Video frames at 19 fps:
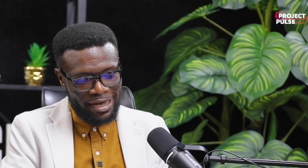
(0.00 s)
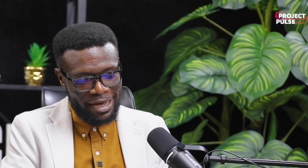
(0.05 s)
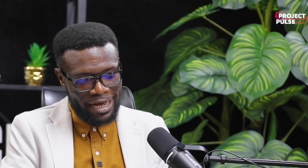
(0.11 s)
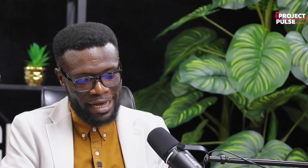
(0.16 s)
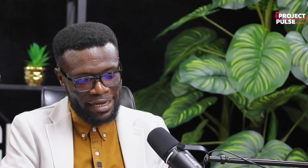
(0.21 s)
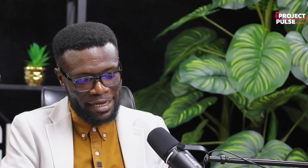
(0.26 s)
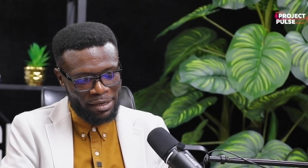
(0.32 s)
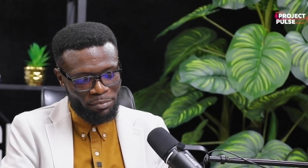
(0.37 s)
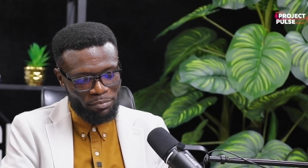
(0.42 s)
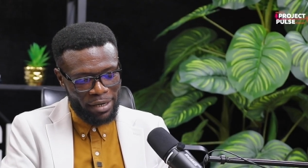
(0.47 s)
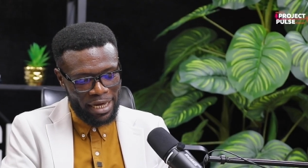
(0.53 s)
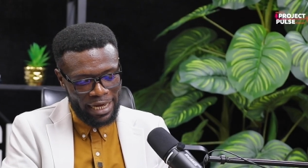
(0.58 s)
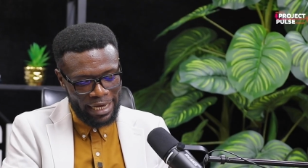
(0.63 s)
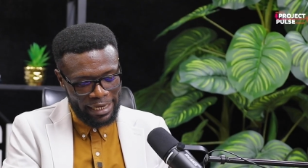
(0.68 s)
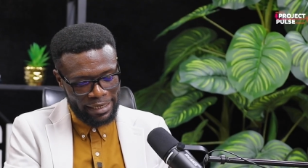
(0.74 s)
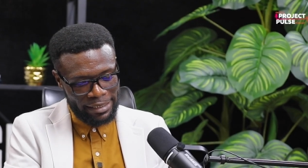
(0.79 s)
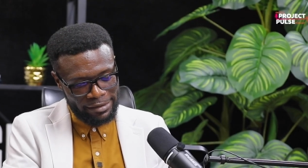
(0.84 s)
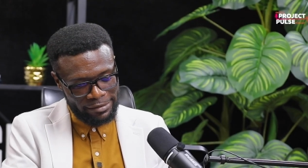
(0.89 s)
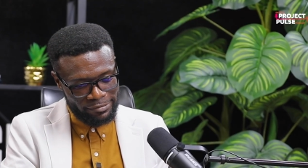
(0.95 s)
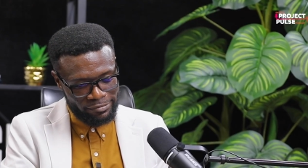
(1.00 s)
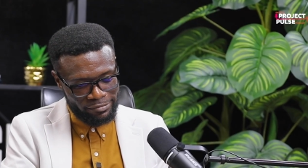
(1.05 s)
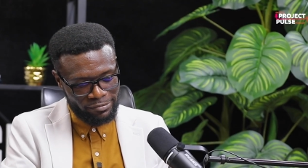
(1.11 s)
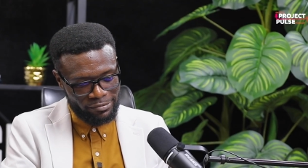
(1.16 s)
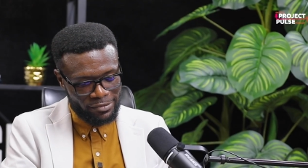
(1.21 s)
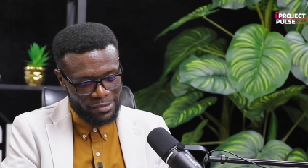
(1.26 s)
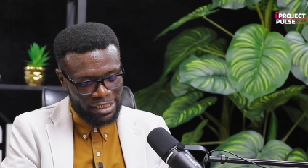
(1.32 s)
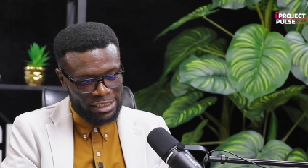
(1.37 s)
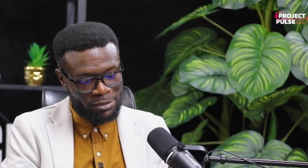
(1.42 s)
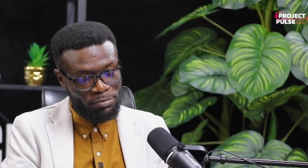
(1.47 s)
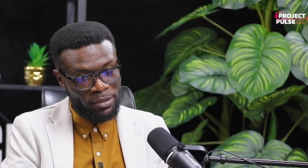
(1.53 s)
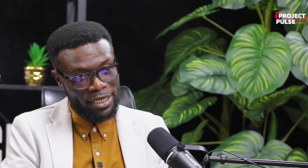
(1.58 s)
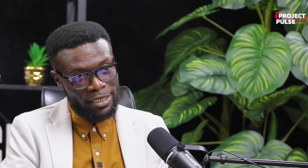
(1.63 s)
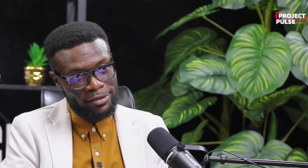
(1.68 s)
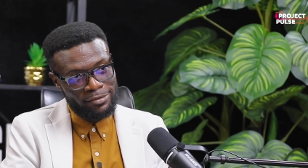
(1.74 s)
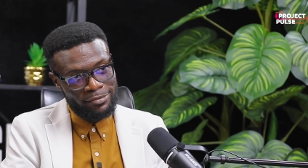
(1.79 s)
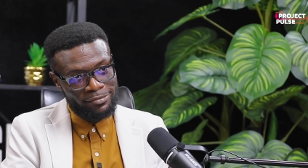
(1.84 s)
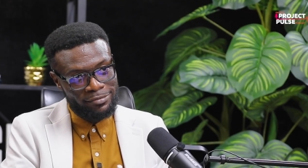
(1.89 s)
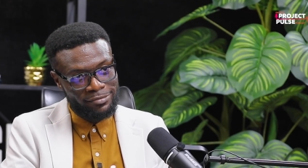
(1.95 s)
I can buy this
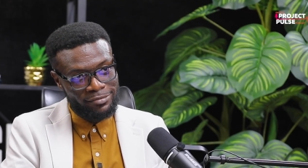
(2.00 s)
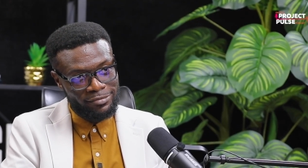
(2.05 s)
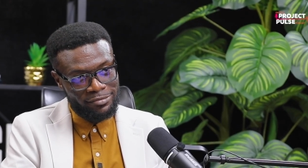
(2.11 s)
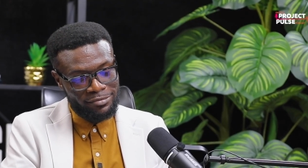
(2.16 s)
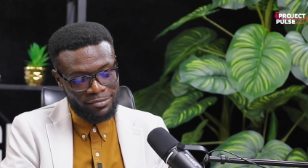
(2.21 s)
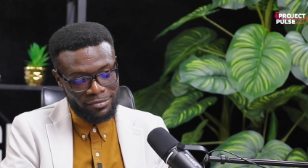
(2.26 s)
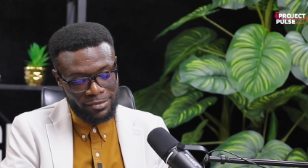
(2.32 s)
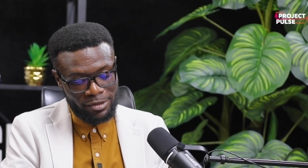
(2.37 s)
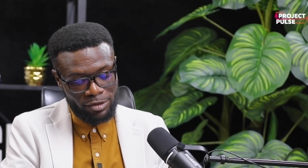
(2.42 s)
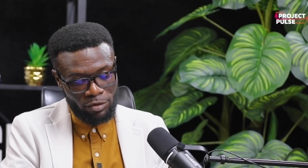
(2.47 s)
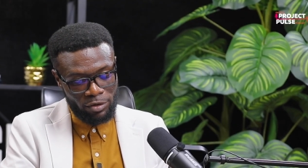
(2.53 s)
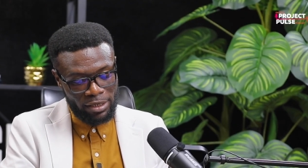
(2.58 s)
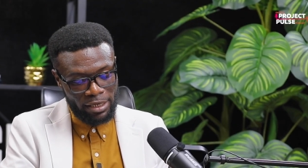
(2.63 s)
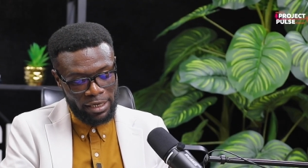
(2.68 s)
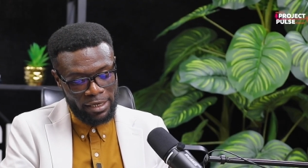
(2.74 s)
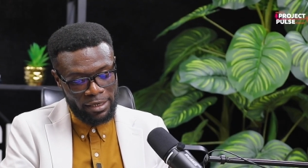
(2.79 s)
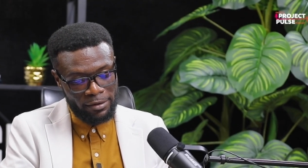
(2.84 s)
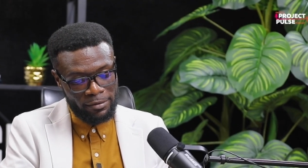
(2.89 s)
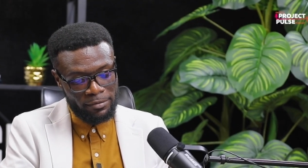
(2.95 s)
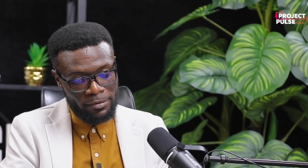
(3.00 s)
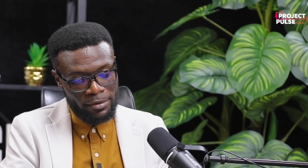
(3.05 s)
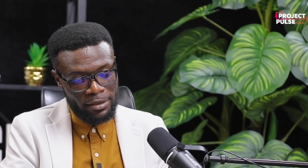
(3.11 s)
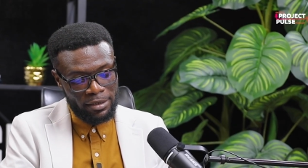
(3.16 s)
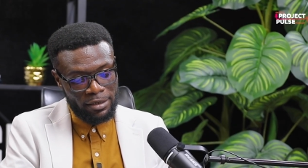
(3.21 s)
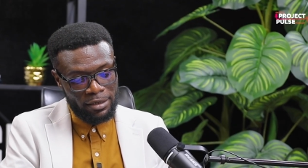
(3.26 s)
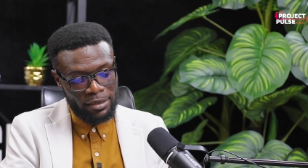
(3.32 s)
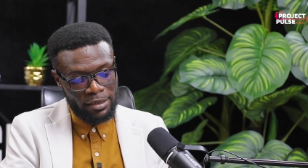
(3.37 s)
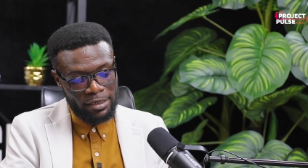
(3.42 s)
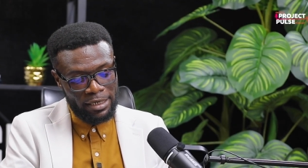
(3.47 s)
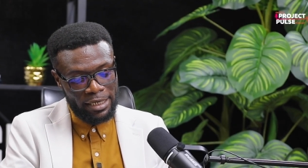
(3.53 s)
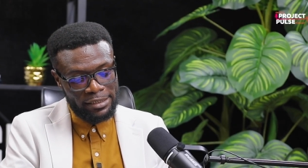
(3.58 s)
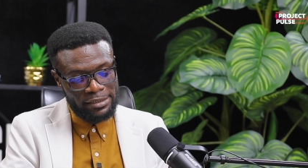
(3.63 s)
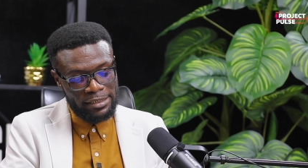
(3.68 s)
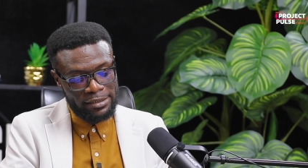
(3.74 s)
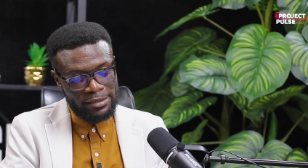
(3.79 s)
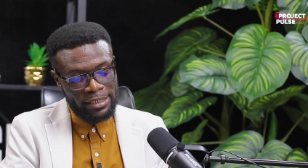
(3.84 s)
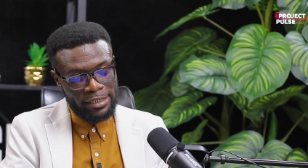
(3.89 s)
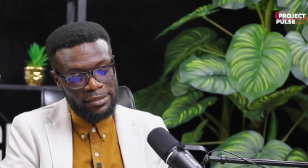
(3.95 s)
pen, okay,
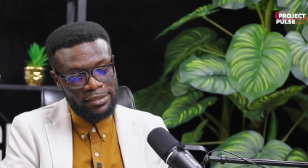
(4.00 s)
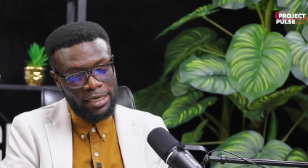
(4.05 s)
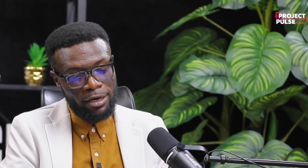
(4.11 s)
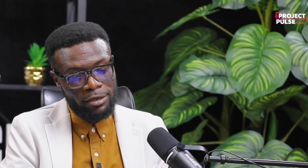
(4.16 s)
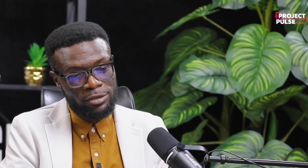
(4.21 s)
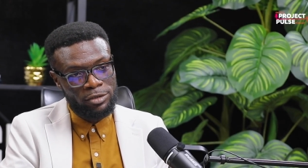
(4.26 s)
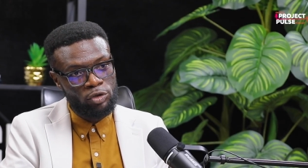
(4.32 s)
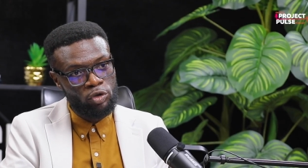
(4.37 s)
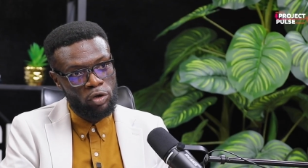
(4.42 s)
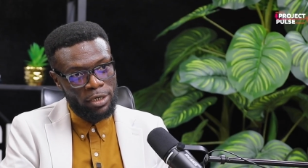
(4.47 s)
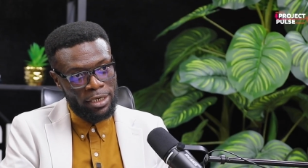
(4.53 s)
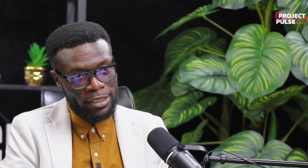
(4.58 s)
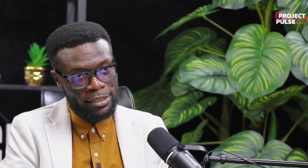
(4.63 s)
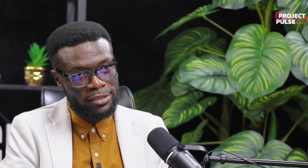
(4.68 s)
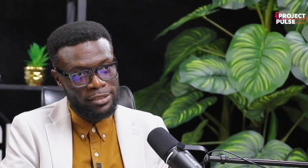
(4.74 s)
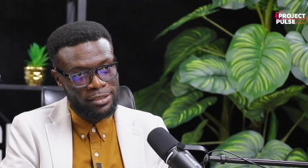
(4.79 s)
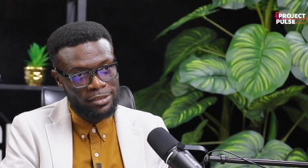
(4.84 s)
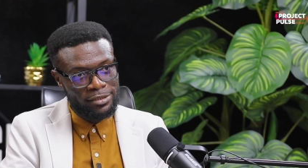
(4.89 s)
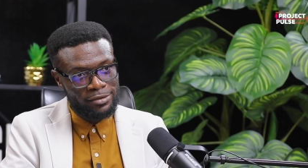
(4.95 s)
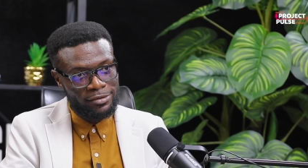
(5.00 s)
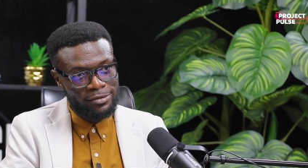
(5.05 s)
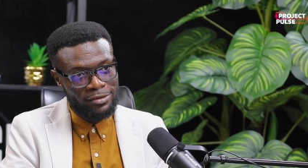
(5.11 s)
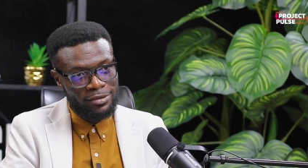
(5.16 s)
let's say $10,000.